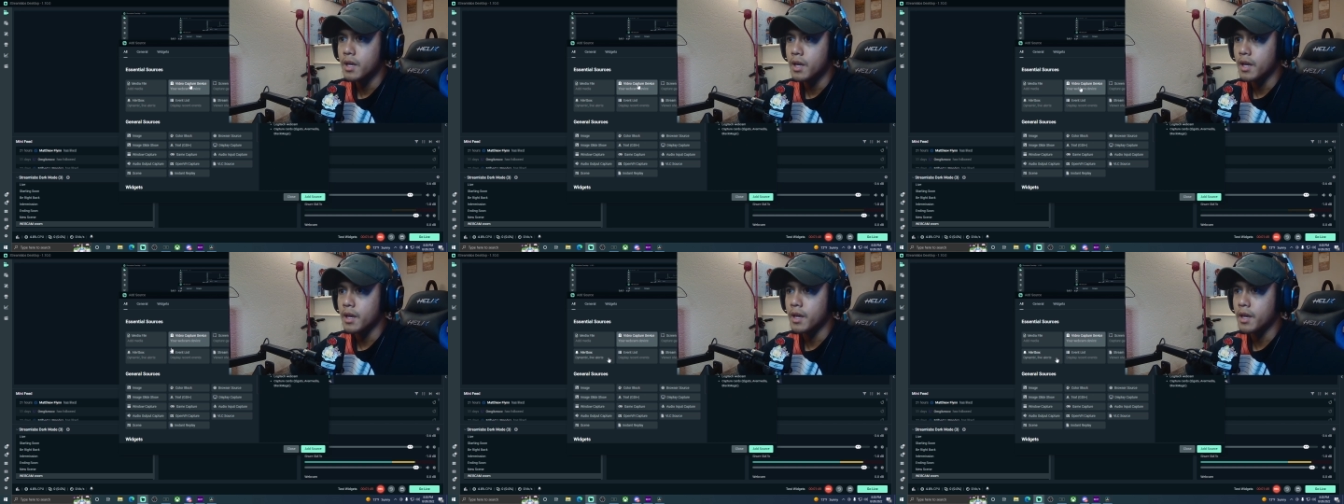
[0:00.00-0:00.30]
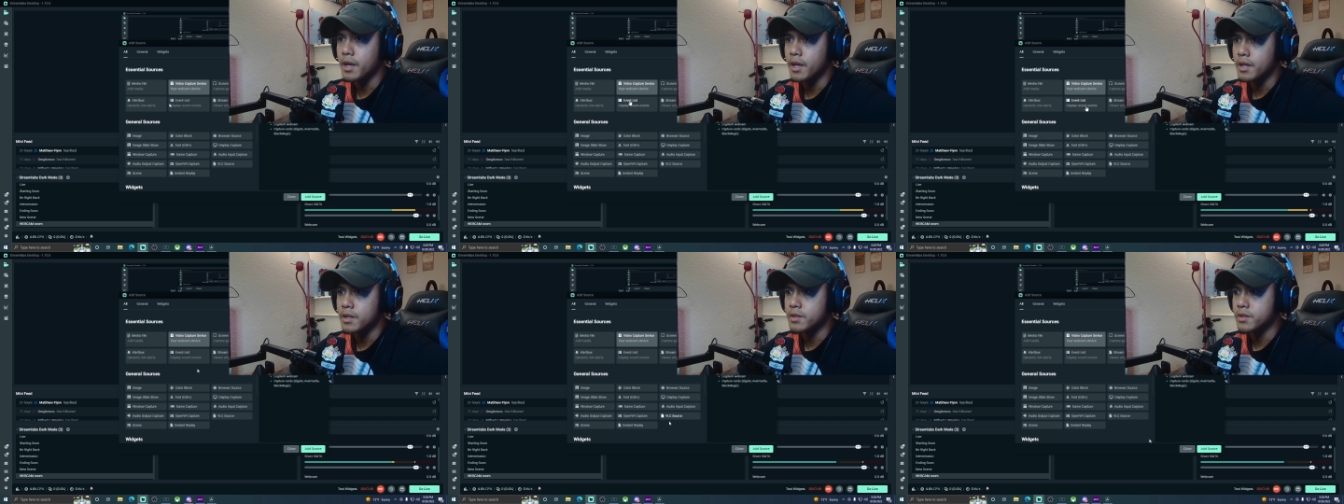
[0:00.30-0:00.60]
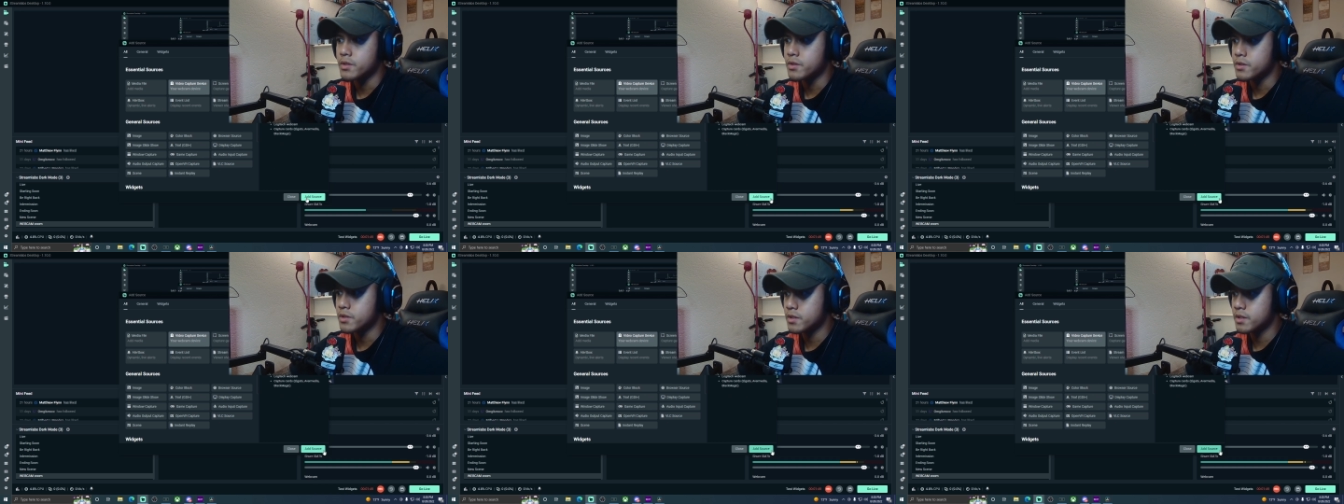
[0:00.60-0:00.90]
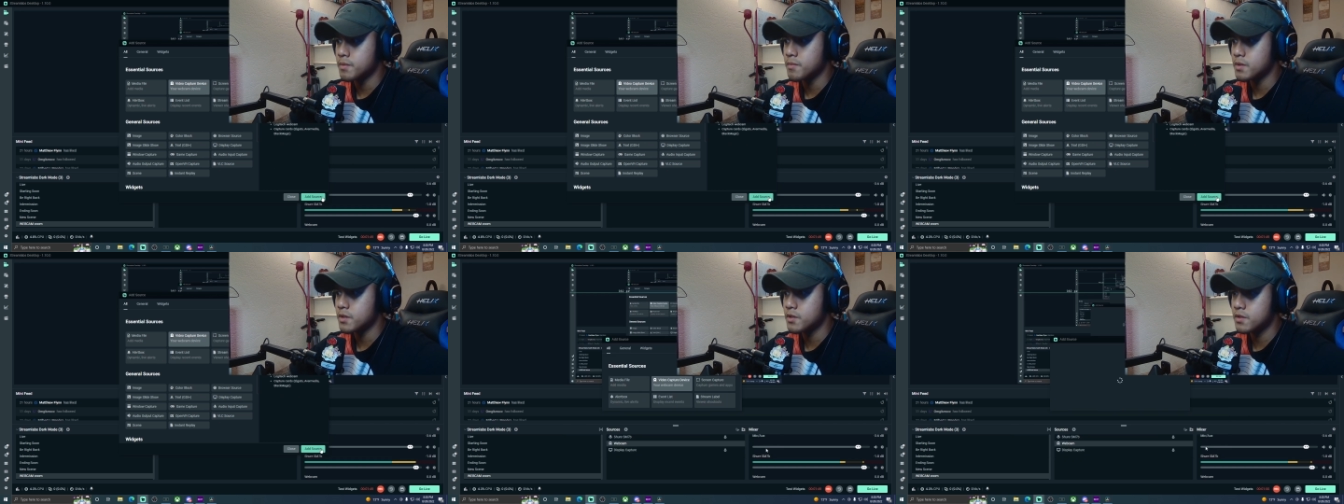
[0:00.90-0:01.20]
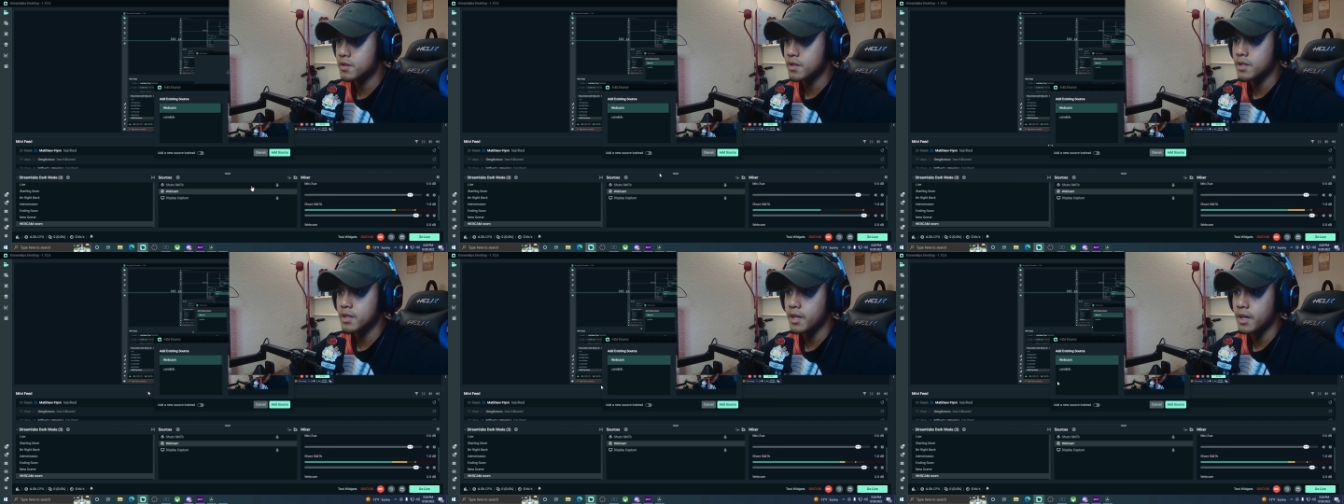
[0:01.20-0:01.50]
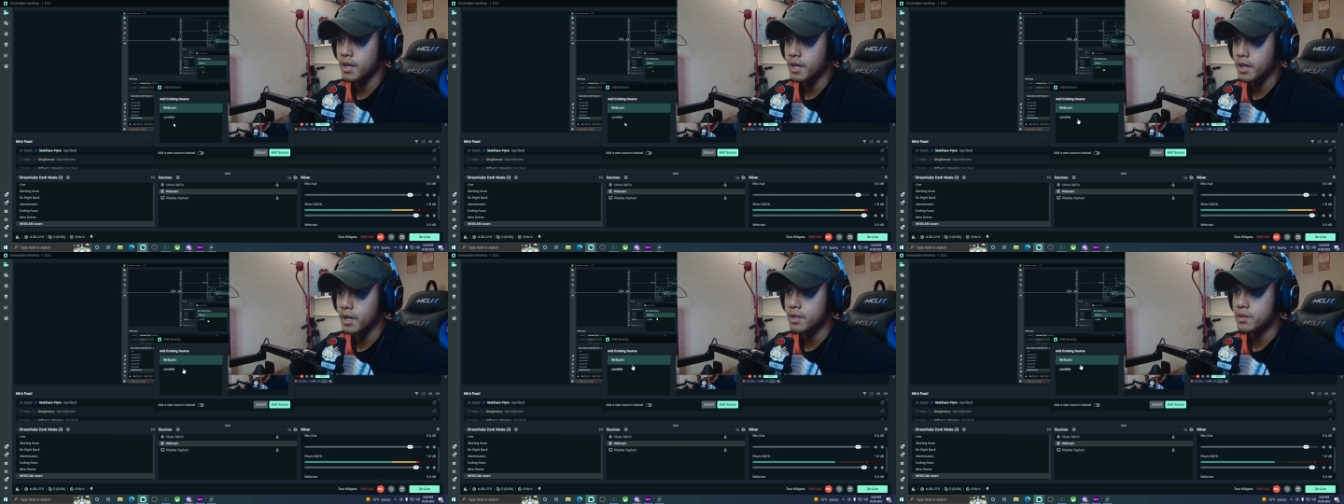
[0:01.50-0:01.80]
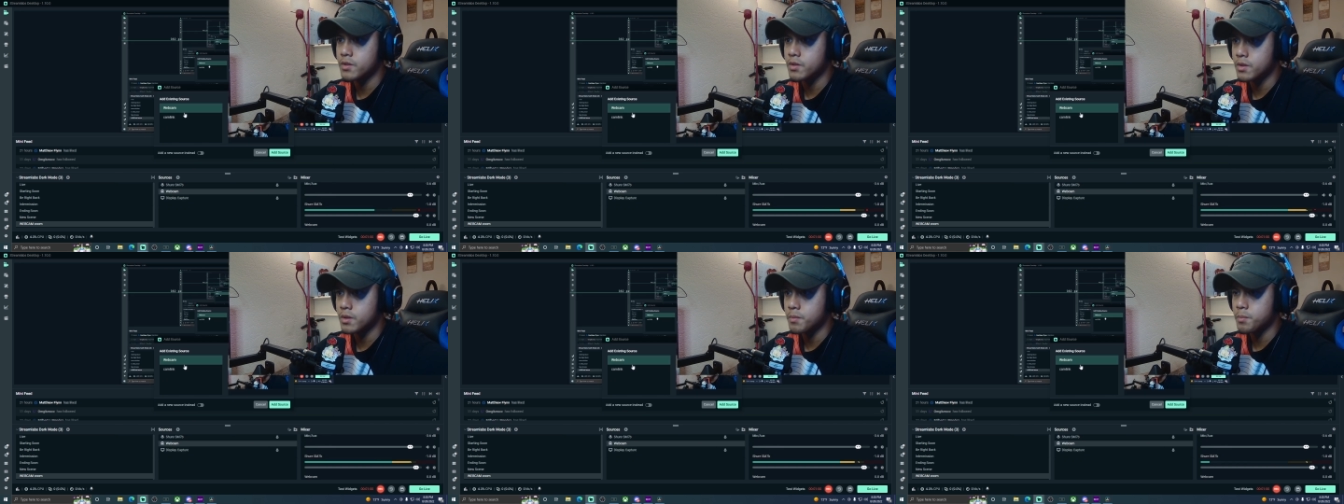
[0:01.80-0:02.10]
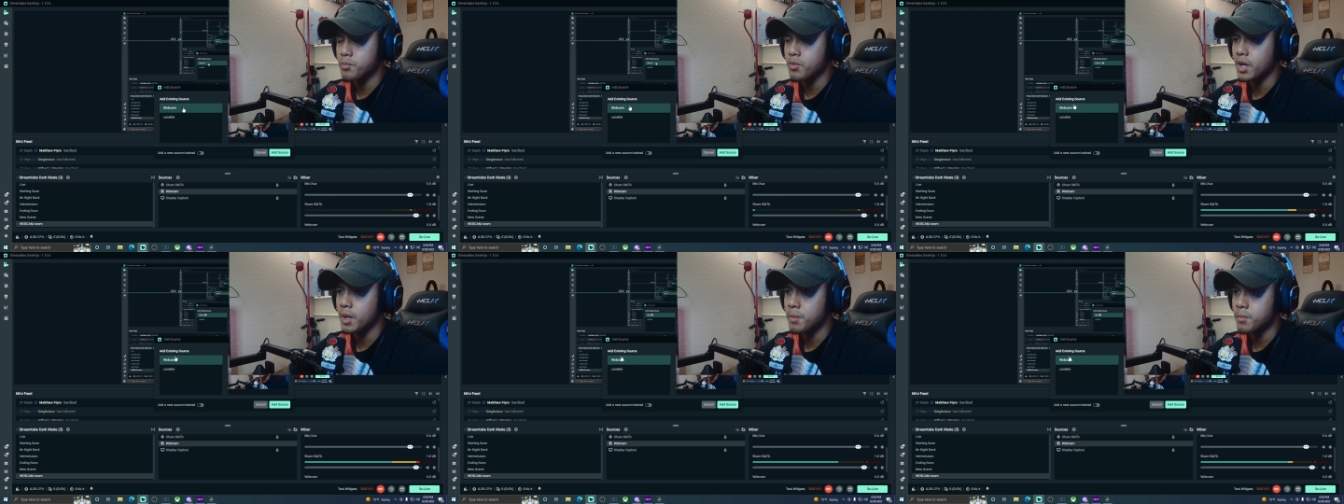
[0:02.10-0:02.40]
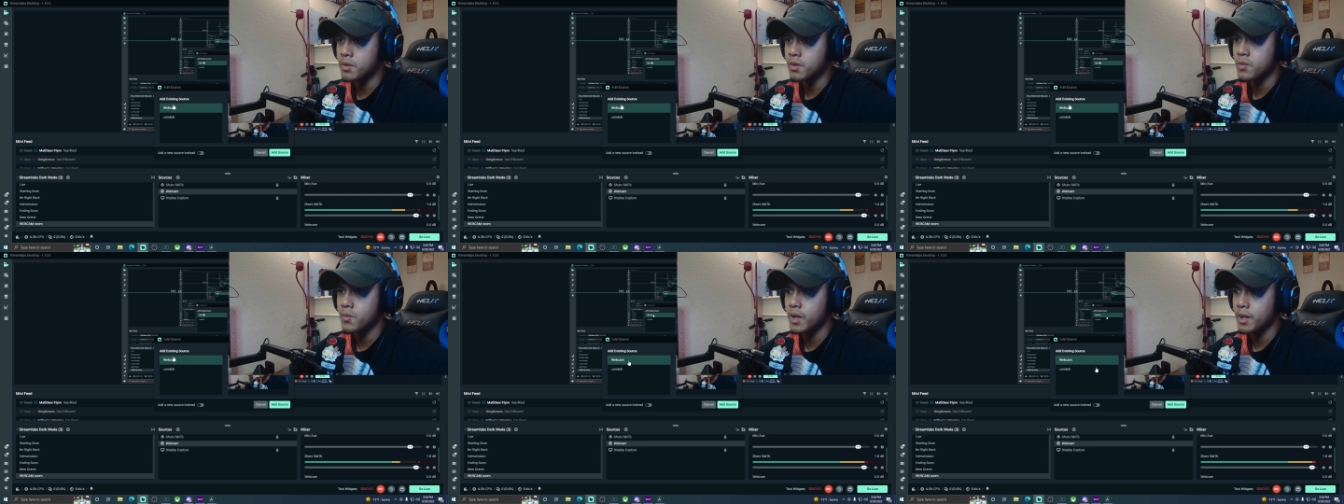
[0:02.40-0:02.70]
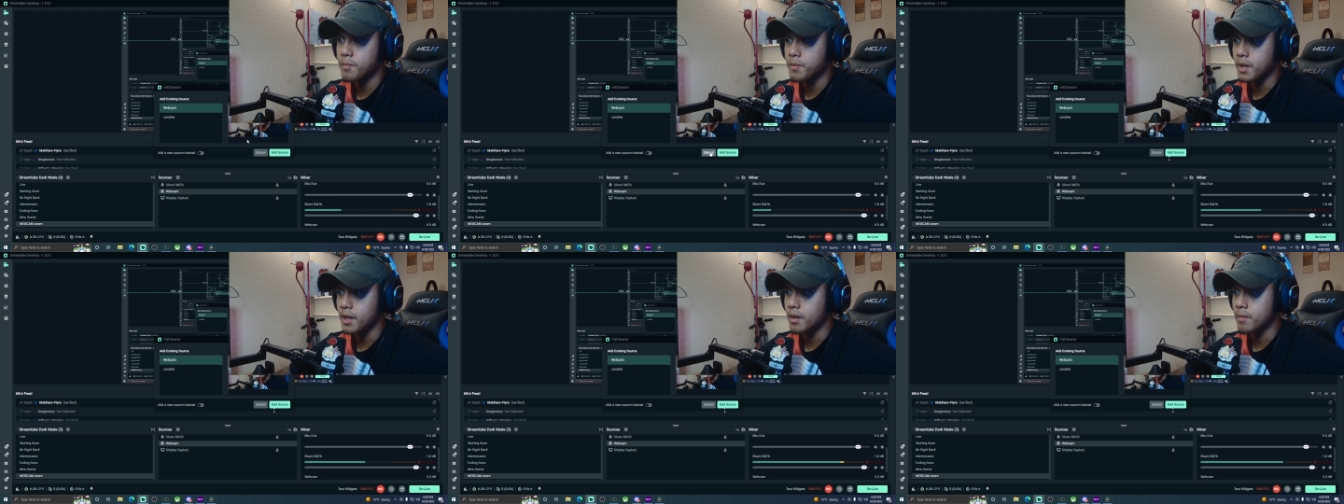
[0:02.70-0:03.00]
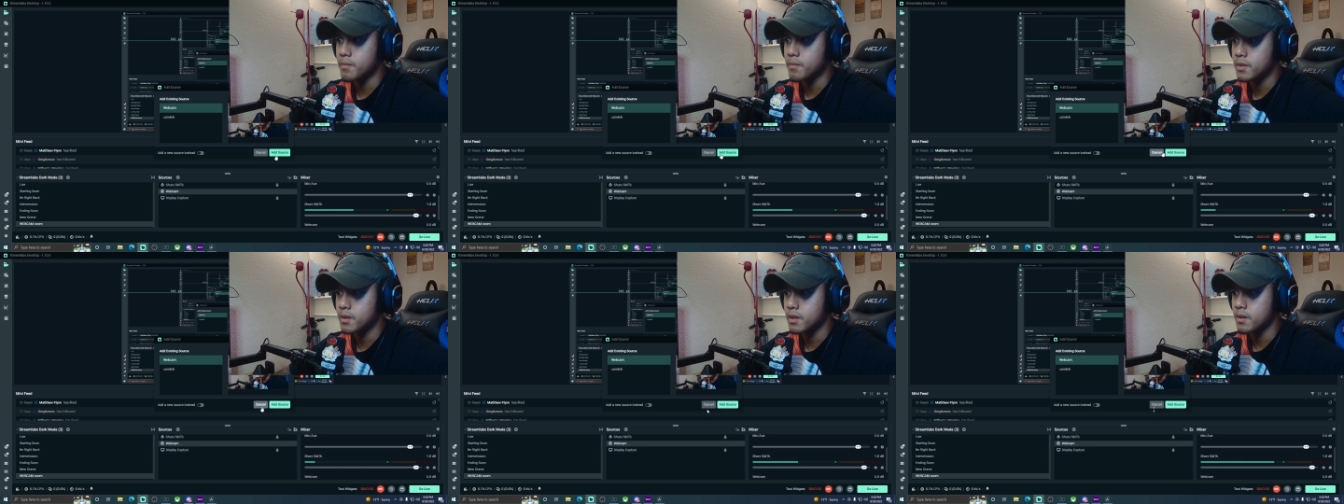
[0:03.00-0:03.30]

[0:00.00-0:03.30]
and you're simply just gonna add your primary webcam